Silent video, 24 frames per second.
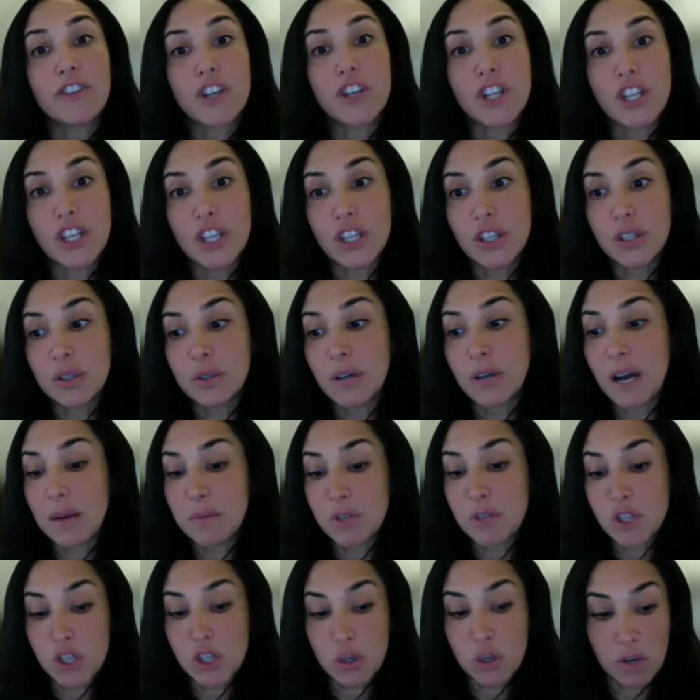you, I'm
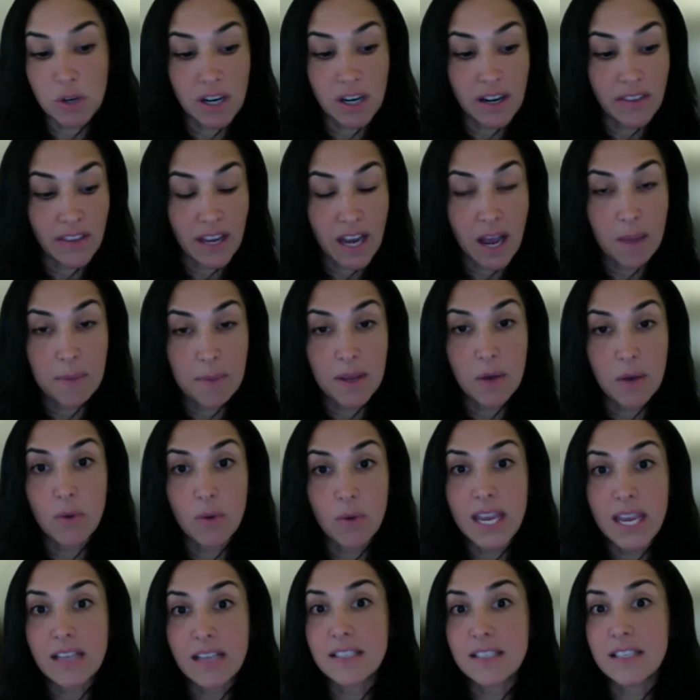sure, in the coming
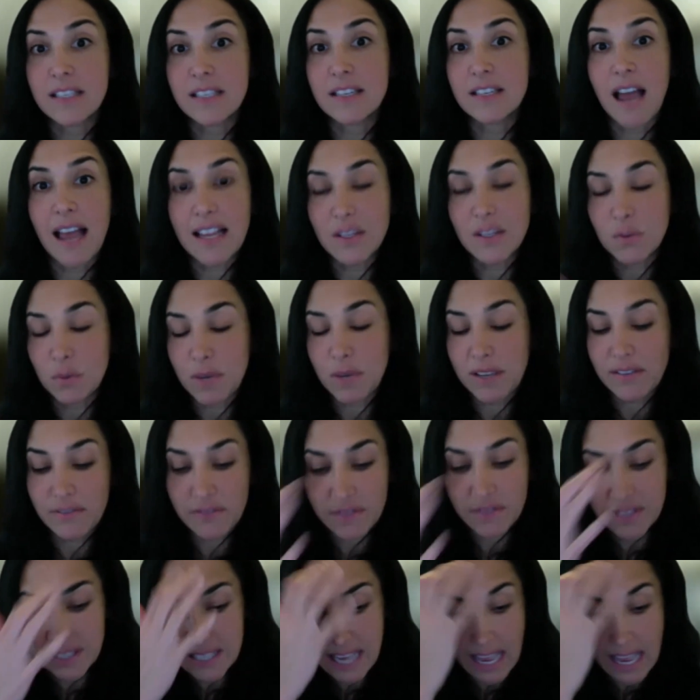weeks. And as we've
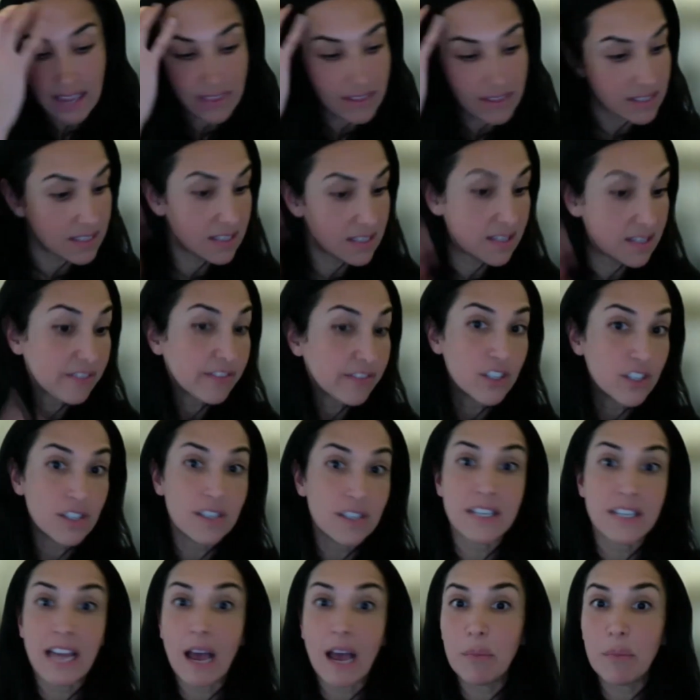said, this is the first
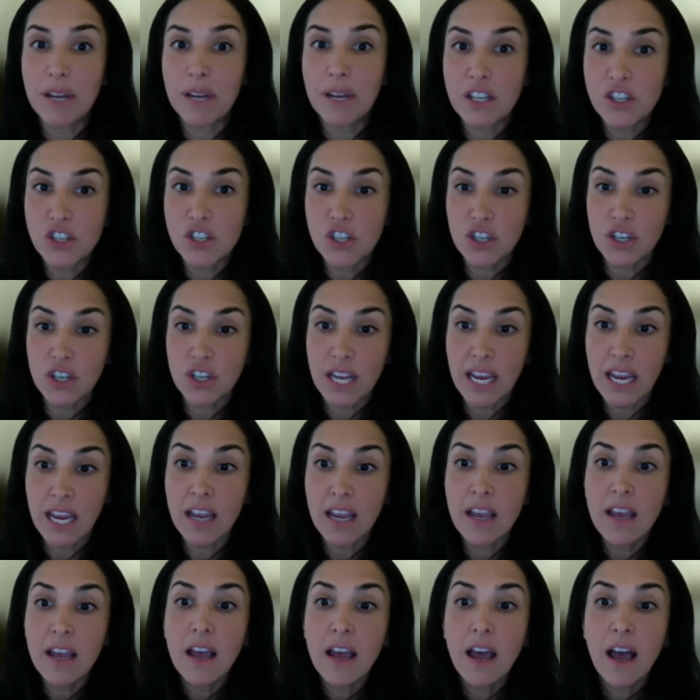step in a journey.
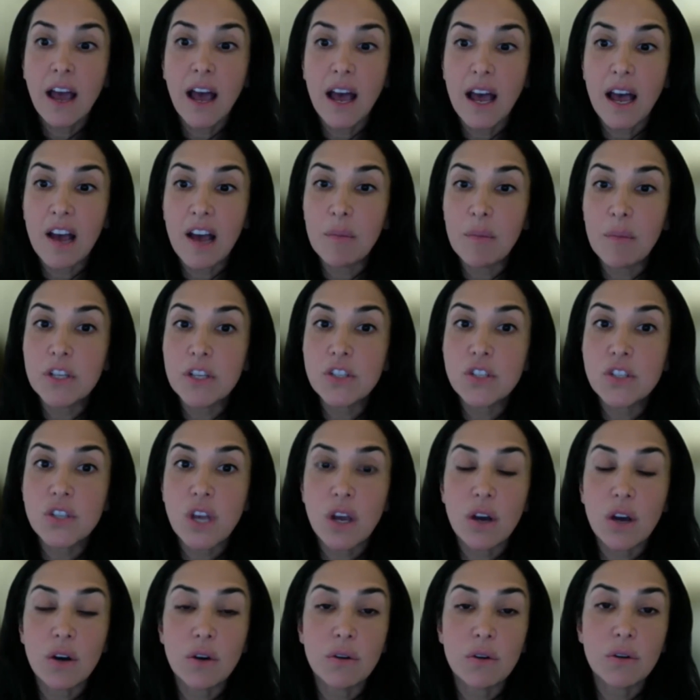
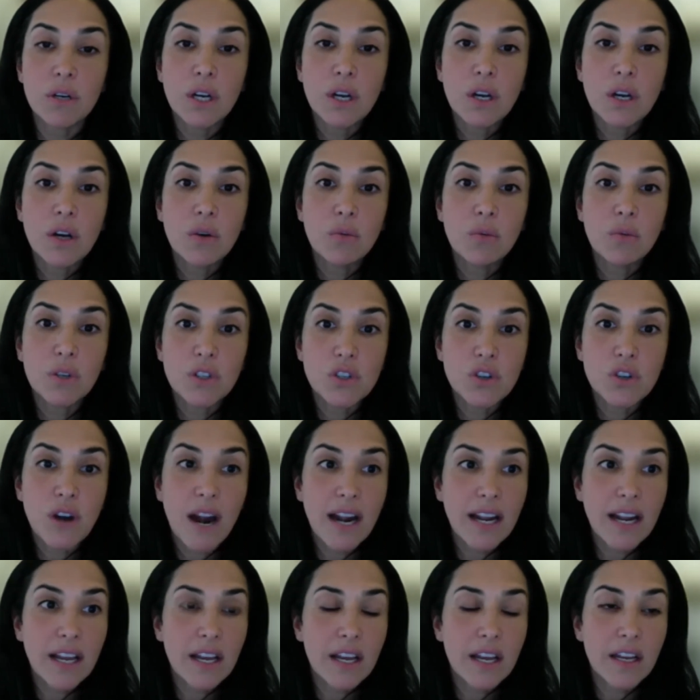So we'll try
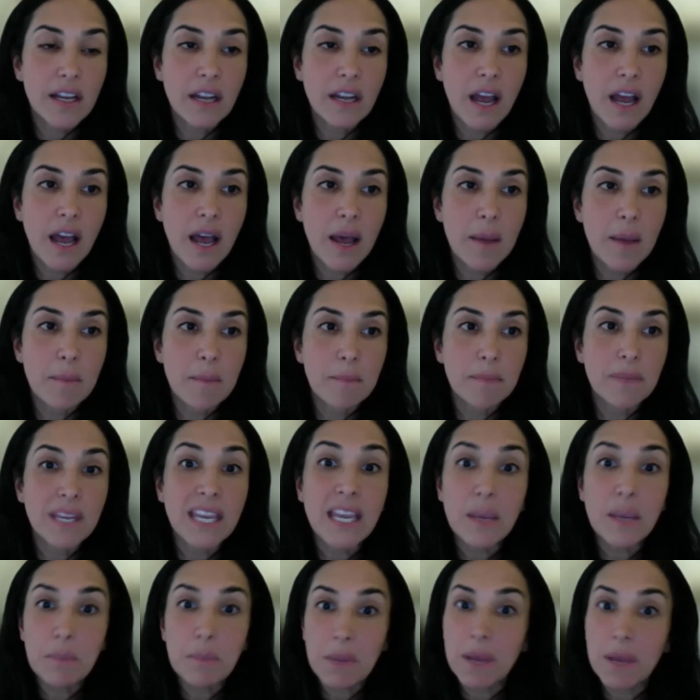to
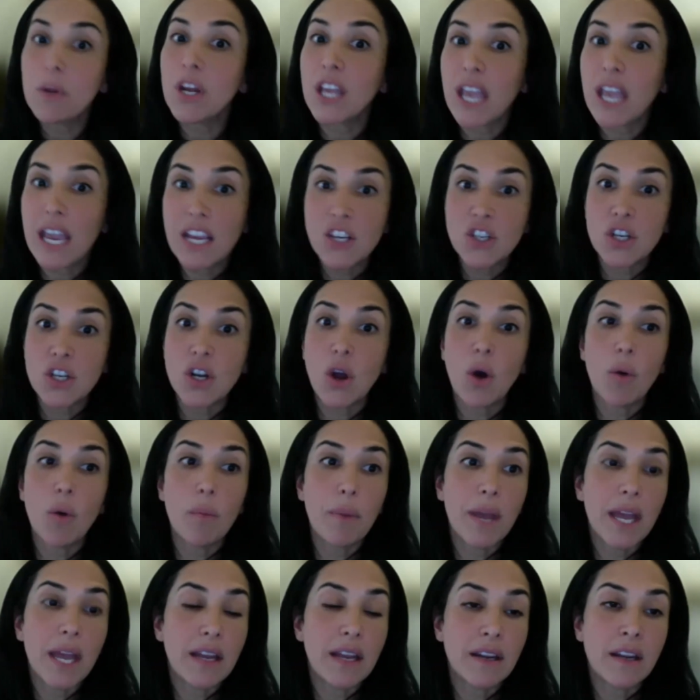keep communication
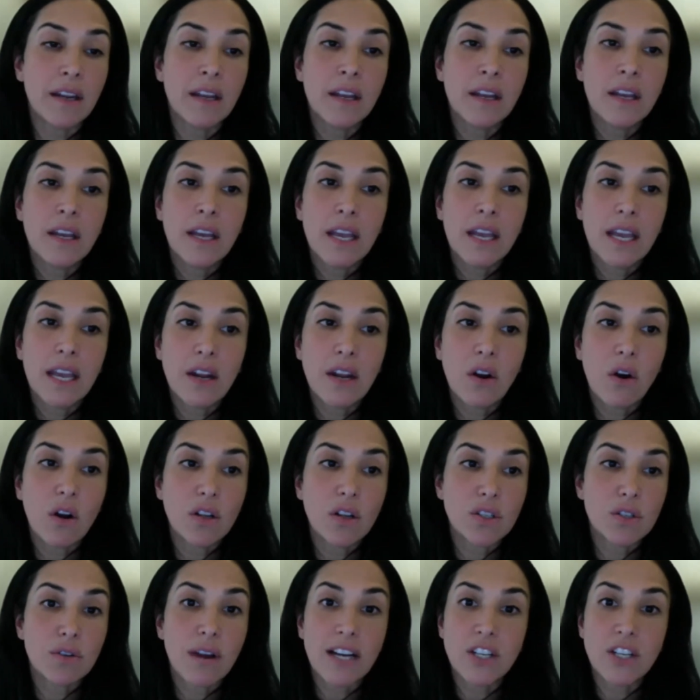open in all
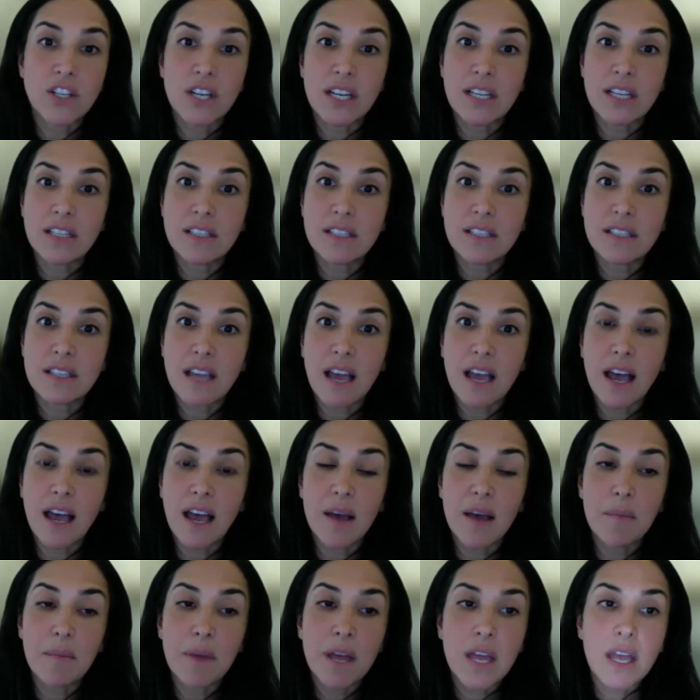directions.
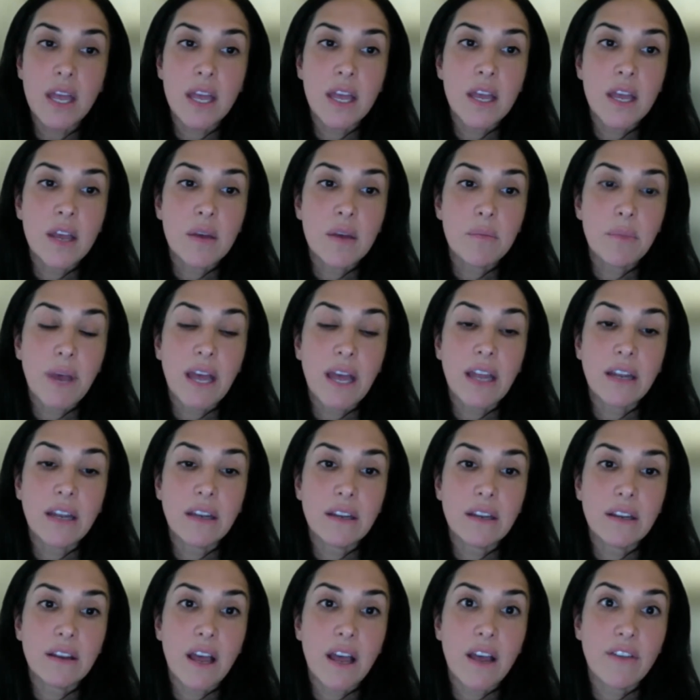But
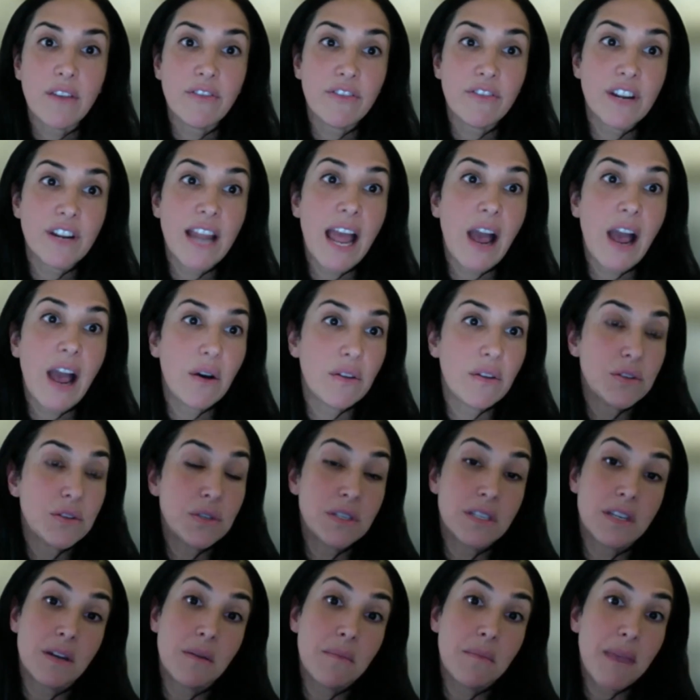for now, this
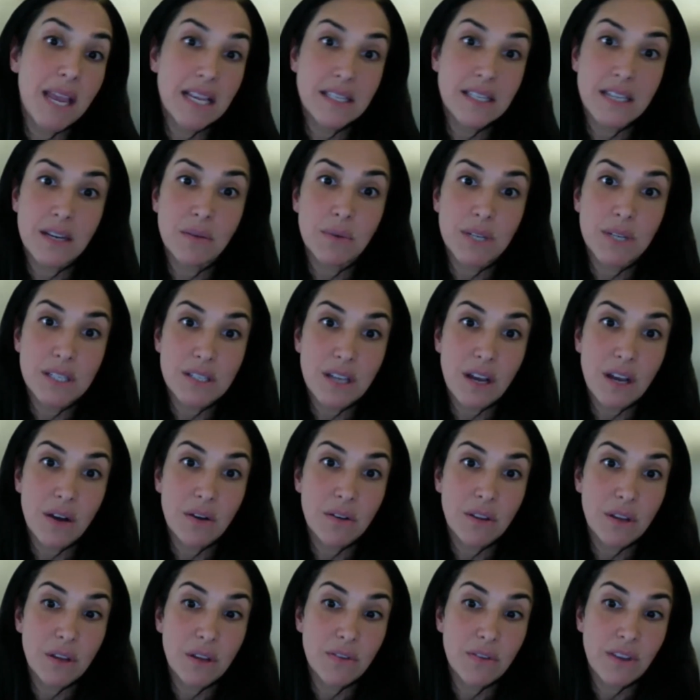is an amazing window
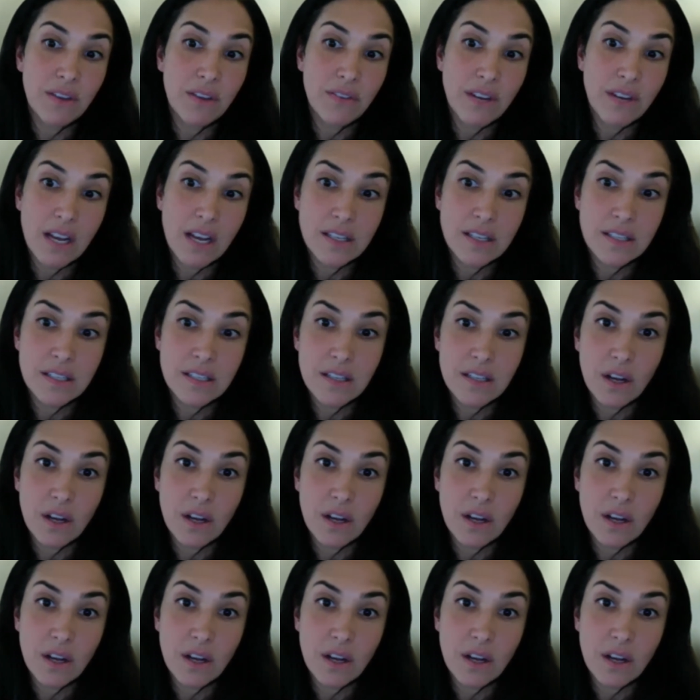that you've given us into